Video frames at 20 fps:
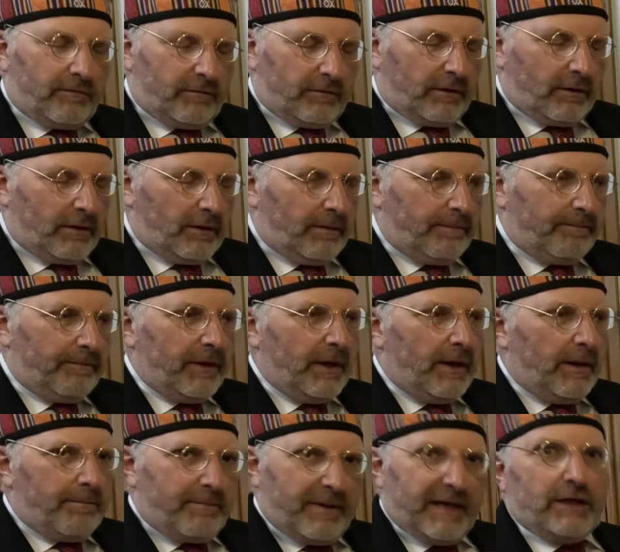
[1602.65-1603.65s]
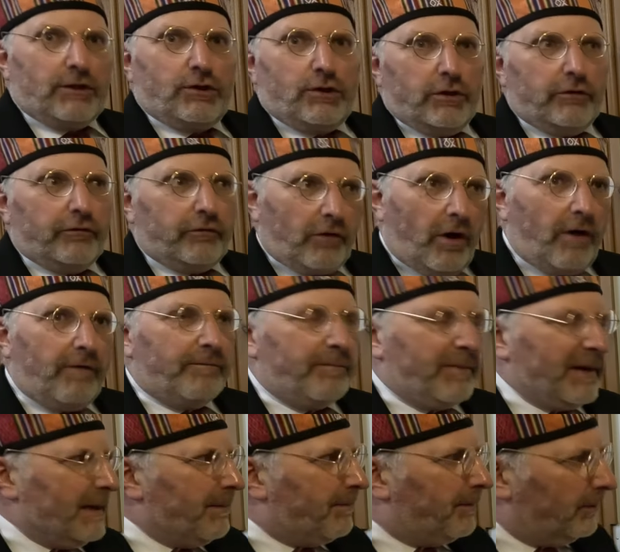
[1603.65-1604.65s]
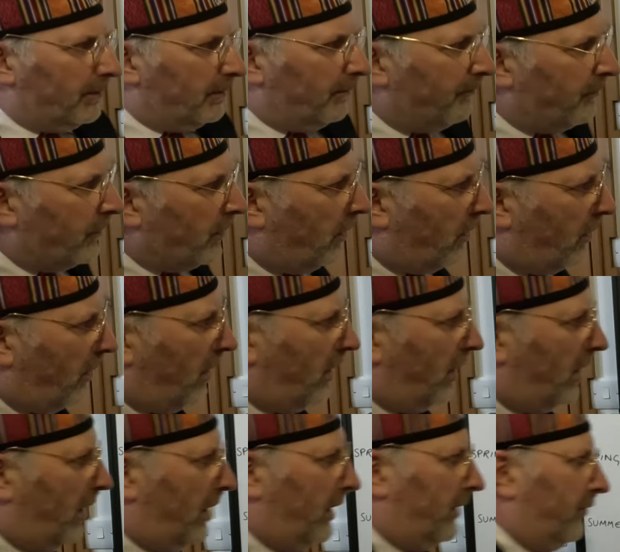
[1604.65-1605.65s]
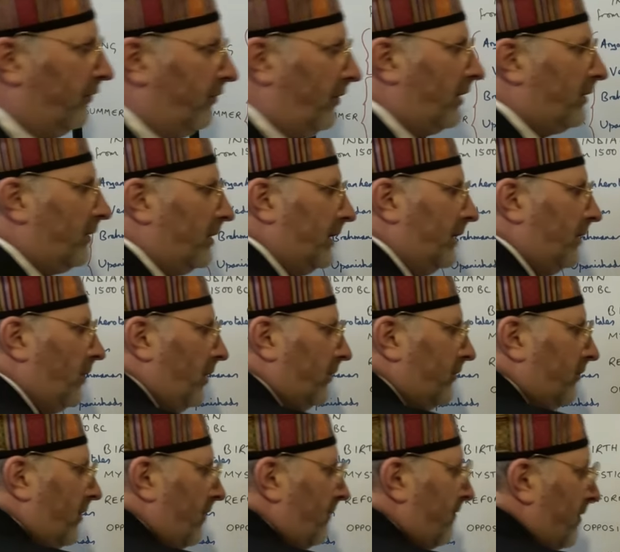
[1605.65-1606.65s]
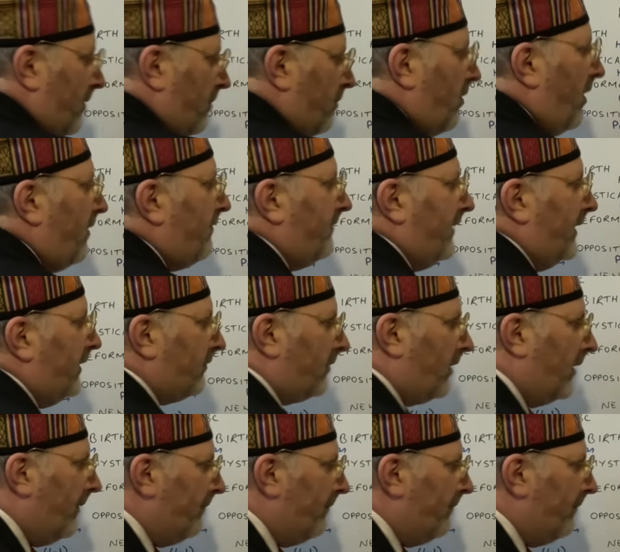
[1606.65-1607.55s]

the pictures of people, and certainly not of the Prophet.